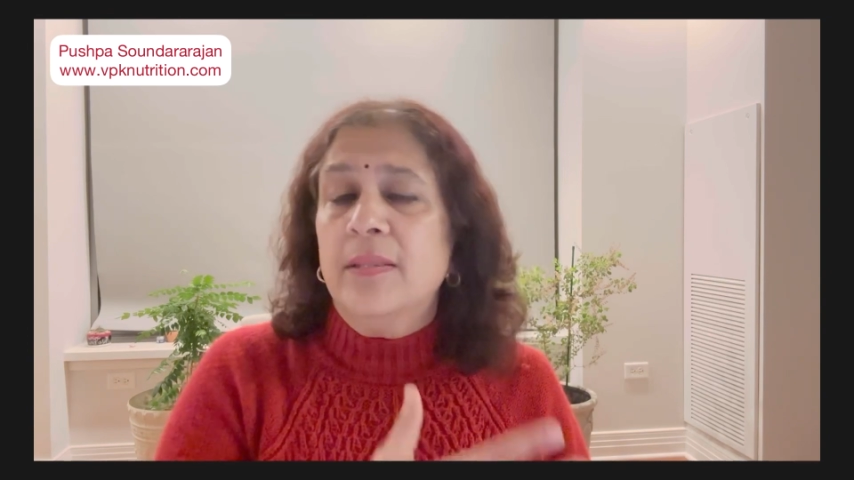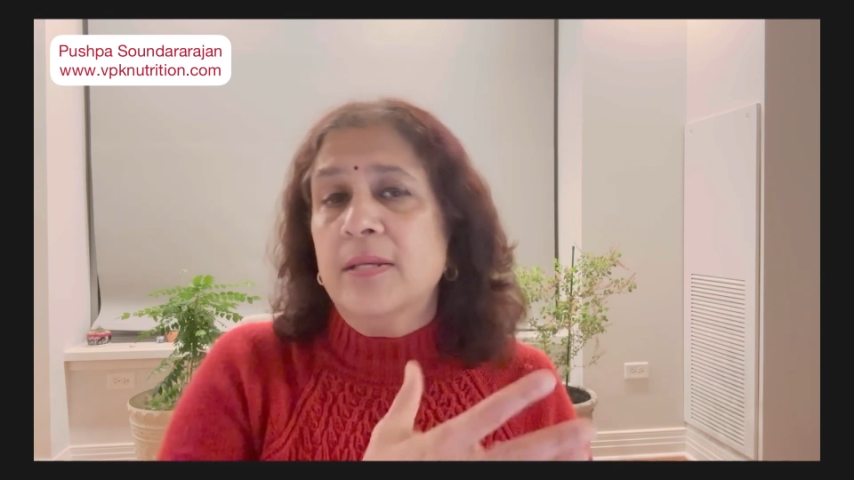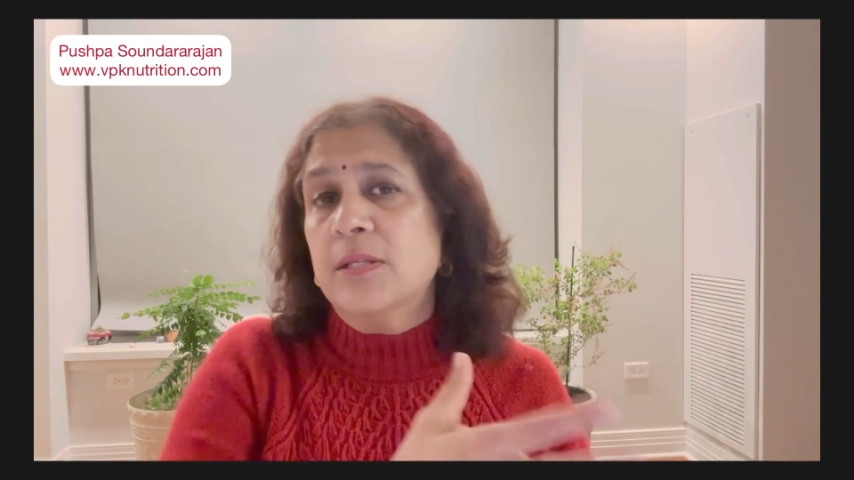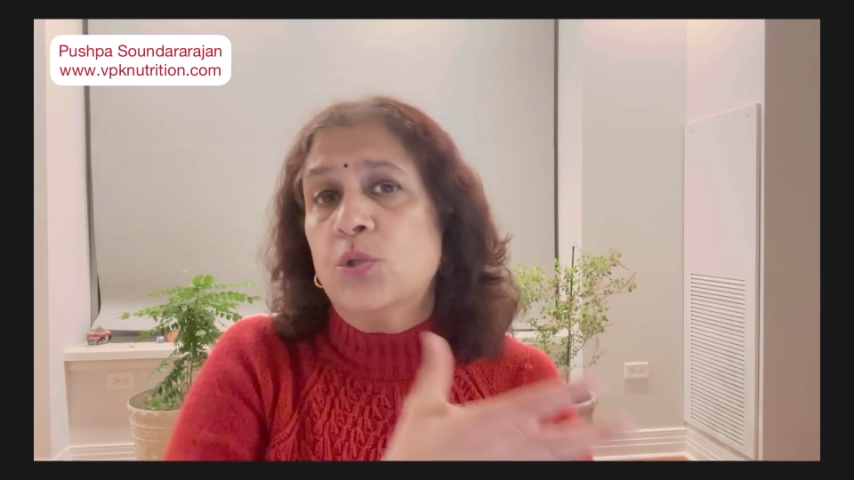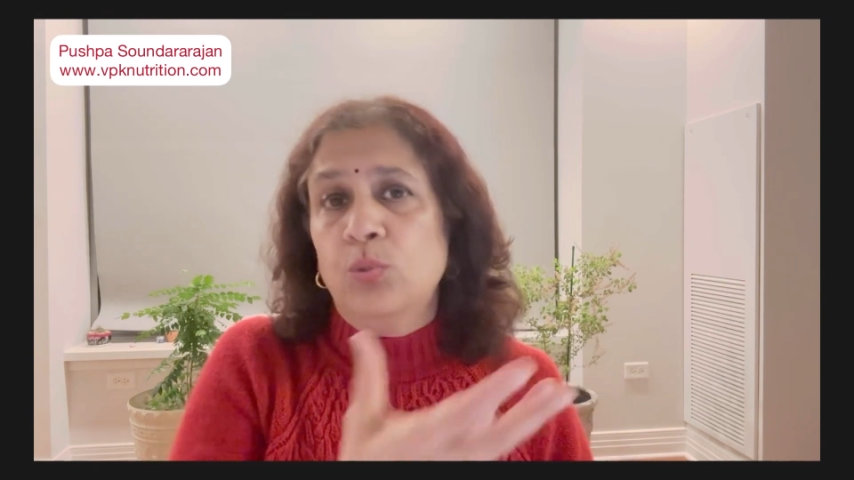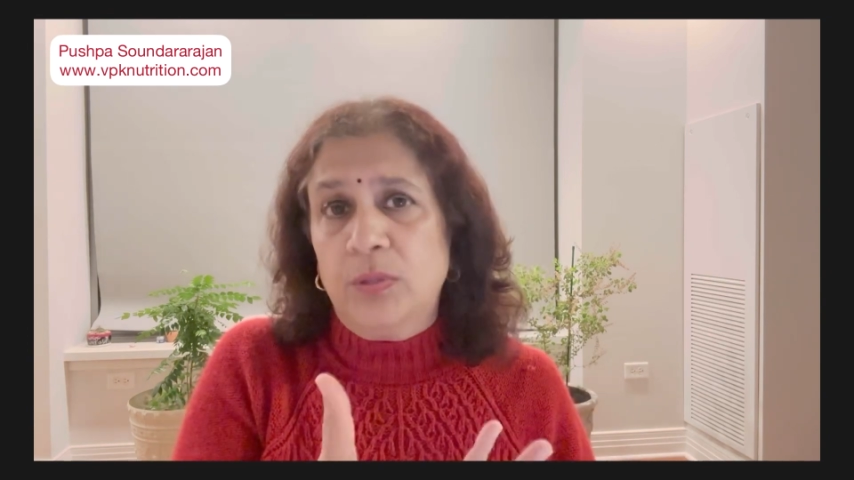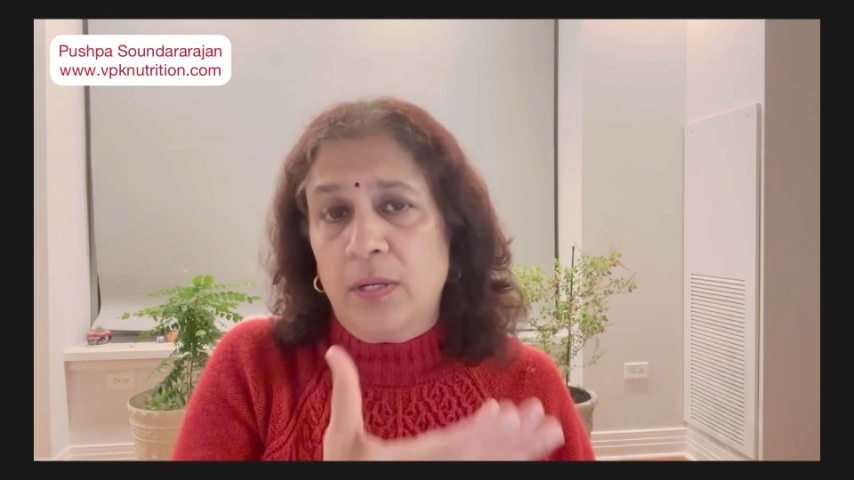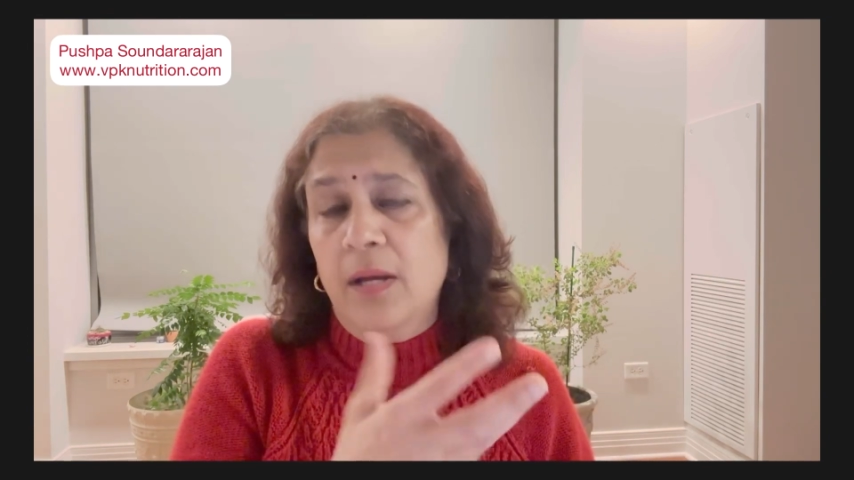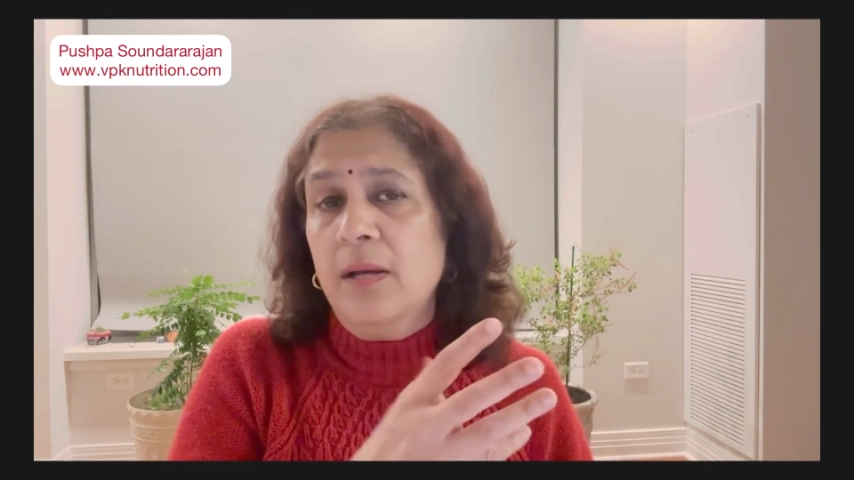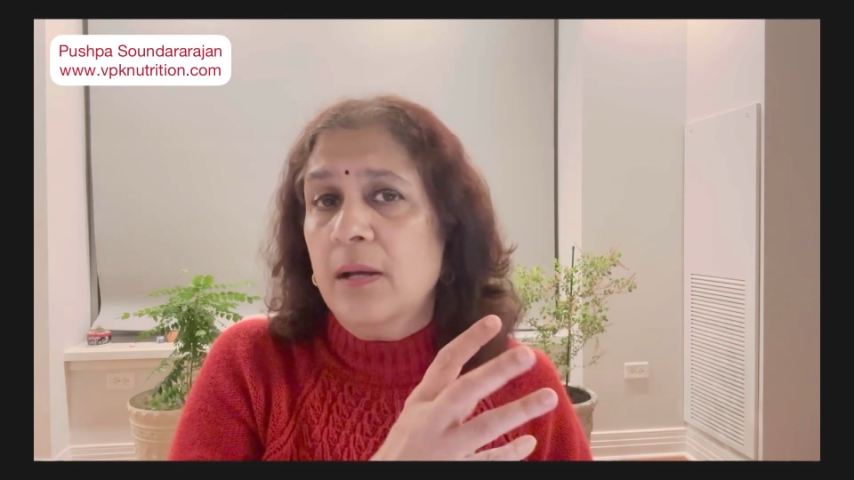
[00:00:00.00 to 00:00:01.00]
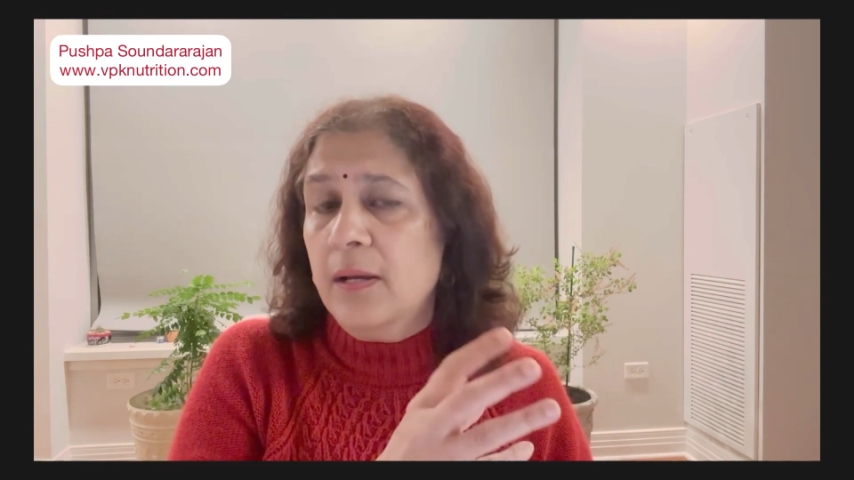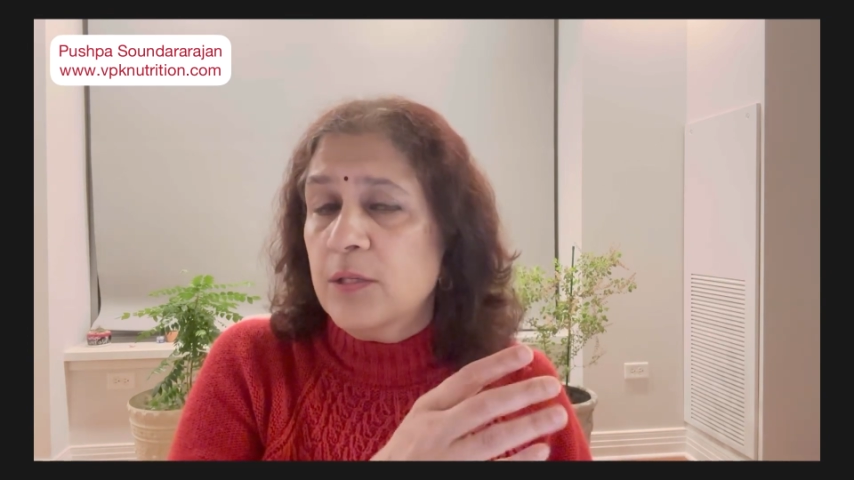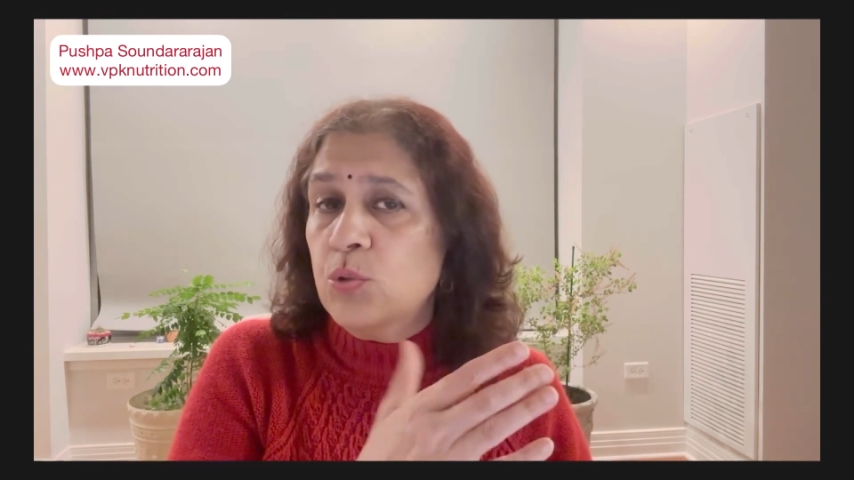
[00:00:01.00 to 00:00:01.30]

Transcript: there is a sutra,